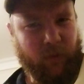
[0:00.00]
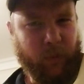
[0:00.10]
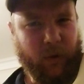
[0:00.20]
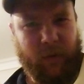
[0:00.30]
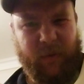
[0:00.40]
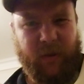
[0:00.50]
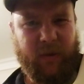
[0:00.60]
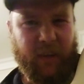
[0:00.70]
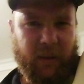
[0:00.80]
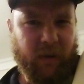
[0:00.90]
or possibly
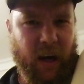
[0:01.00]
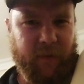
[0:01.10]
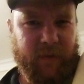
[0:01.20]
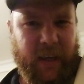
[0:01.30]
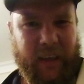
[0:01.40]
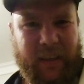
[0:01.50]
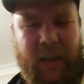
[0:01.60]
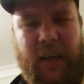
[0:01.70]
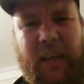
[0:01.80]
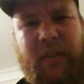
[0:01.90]
using a Graphtec
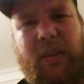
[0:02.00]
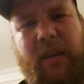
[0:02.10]
nut,